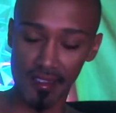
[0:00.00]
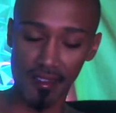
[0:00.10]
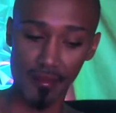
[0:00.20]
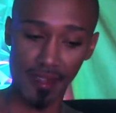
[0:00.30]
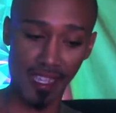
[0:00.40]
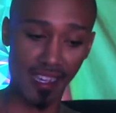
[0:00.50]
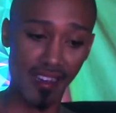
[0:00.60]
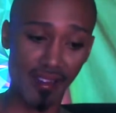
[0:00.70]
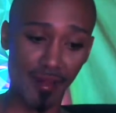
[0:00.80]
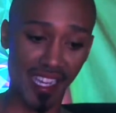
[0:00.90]
But yeah,
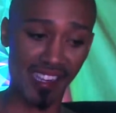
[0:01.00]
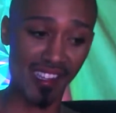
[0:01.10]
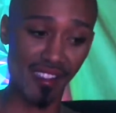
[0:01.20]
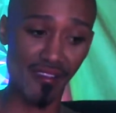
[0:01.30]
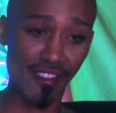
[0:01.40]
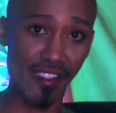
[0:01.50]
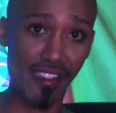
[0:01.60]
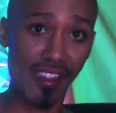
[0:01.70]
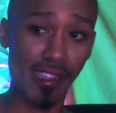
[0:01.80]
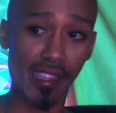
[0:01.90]
I'm actually feeling
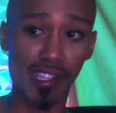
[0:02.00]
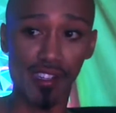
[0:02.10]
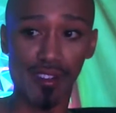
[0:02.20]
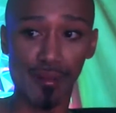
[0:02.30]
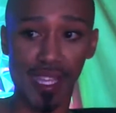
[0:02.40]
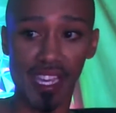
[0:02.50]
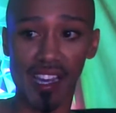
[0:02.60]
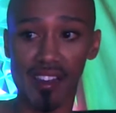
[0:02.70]
like extremely hot